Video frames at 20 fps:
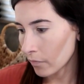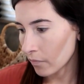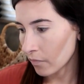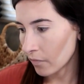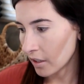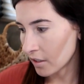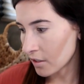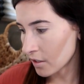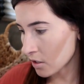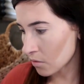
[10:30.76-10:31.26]

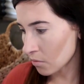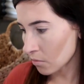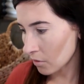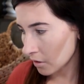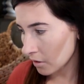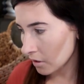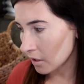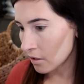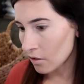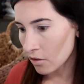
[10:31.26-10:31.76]
we just
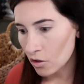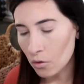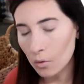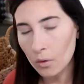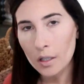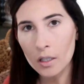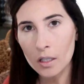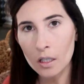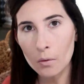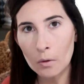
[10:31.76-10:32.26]
really
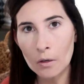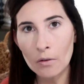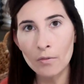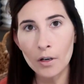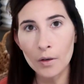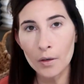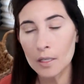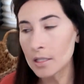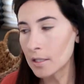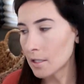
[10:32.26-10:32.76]
enjoyed it. We're
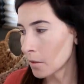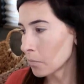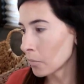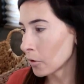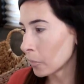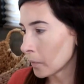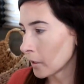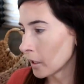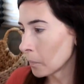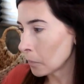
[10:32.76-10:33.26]
very
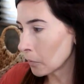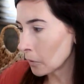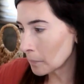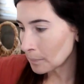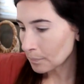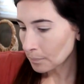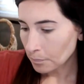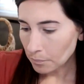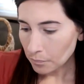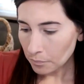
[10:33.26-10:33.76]
simple people.
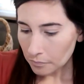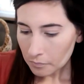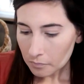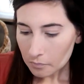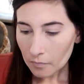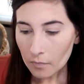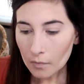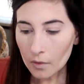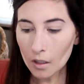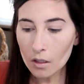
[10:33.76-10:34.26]

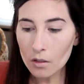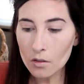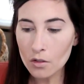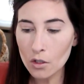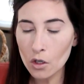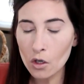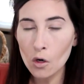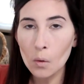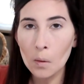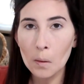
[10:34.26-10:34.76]

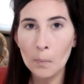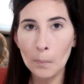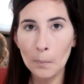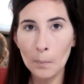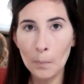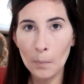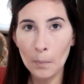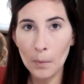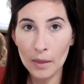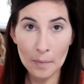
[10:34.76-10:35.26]
So
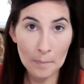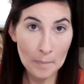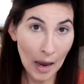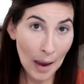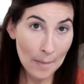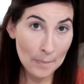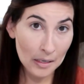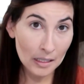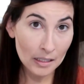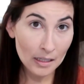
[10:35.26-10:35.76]
with
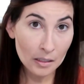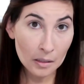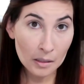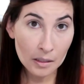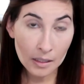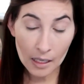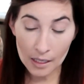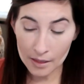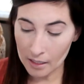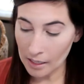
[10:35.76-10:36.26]
Matt being
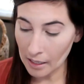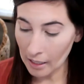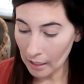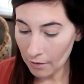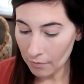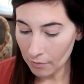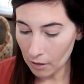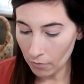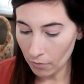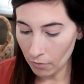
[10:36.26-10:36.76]
in the
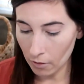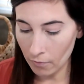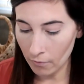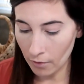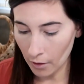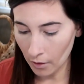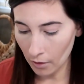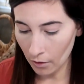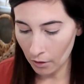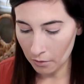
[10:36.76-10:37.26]
Navy for a
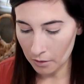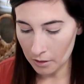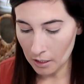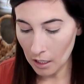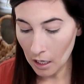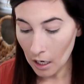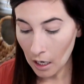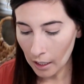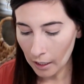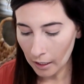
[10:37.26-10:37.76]
very long
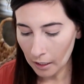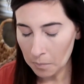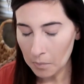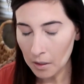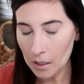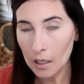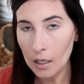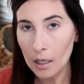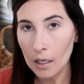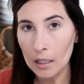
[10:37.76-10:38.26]
time,
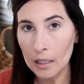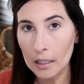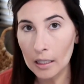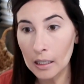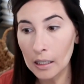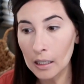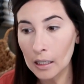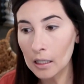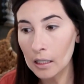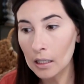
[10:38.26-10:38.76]

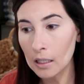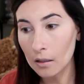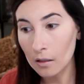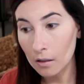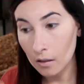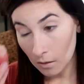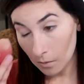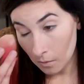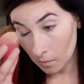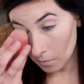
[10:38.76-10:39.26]
he
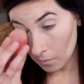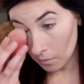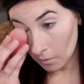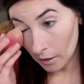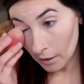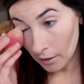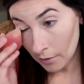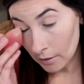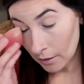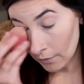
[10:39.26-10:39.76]

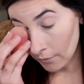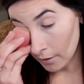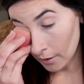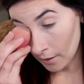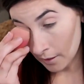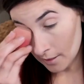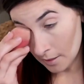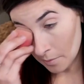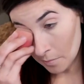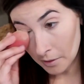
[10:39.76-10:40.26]
lived a
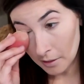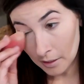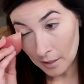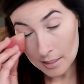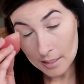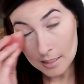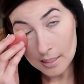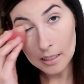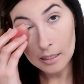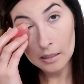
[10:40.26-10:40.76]
very
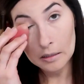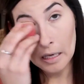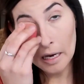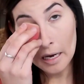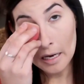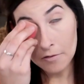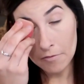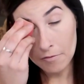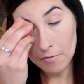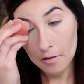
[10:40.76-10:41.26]
simplistic
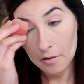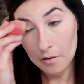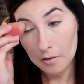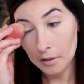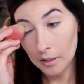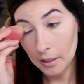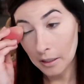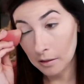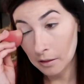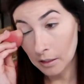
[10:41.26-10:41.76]
life,
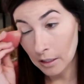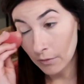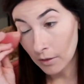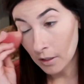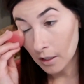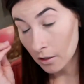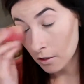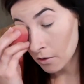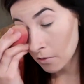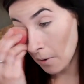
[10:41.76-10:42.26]
like
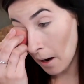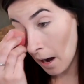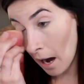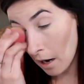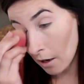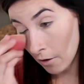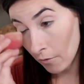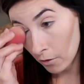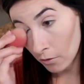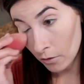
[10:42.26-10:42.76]
living in
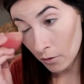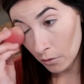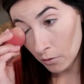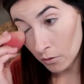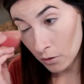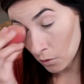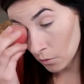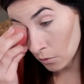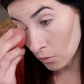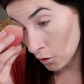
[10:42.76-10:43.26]
Iraq. For
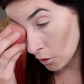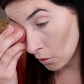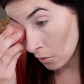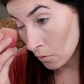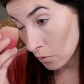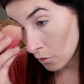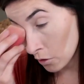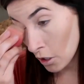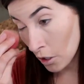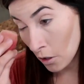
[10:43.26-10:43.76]
those who
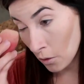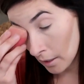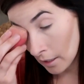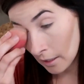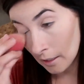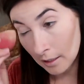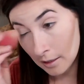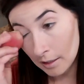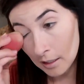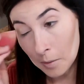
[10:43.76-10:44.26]
don't know
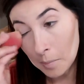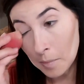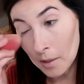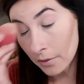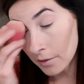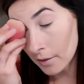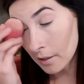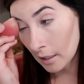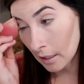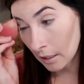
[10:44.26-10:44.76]
anything
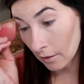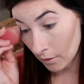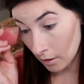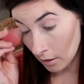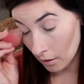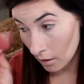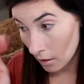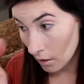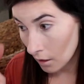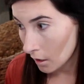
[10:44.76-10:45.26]
about the Navy,